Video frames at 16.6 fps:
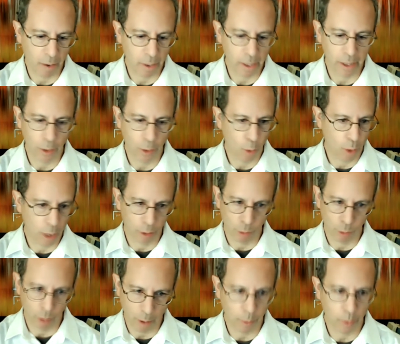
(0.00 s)
one of
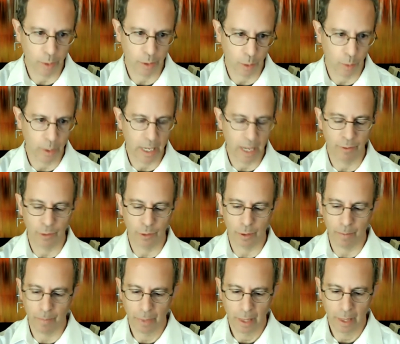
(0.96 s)
probably the
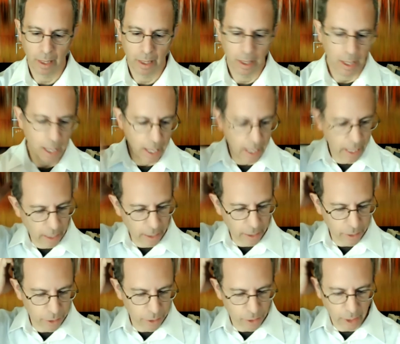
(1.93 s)
hardest disease
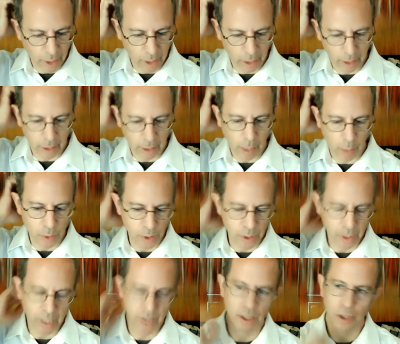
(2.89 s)
processes
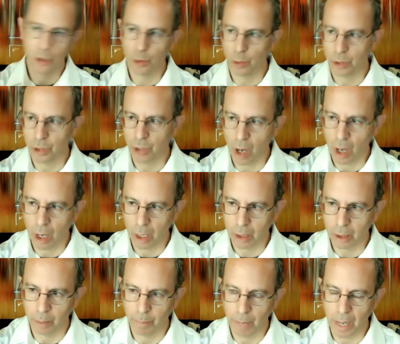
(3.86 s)
to deal
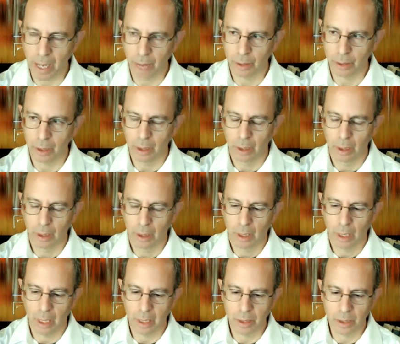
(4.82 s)
with,
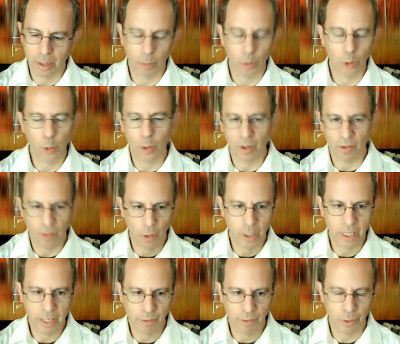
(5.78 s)
there are
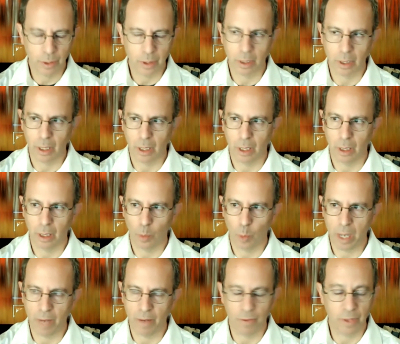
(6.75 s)
many,
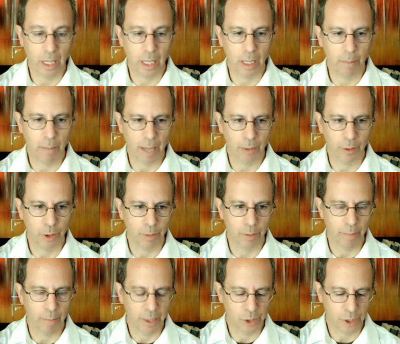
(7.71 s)
but dementia is
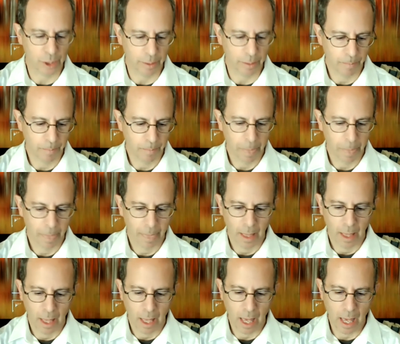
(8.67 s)
there, right?
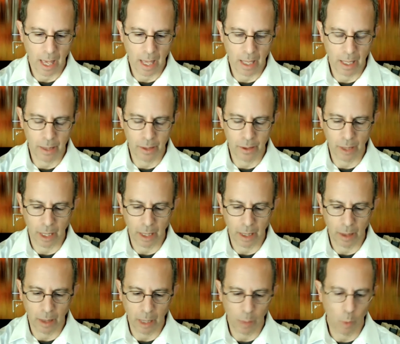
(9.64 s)

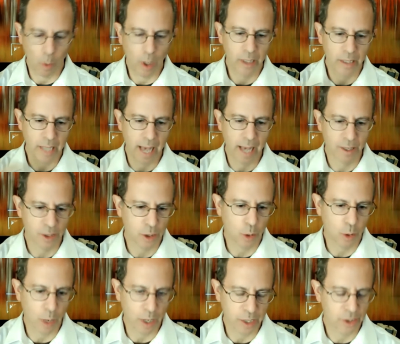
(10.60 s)
Cancer, you can
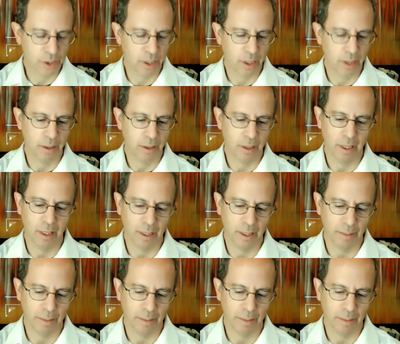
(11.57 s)
point to it.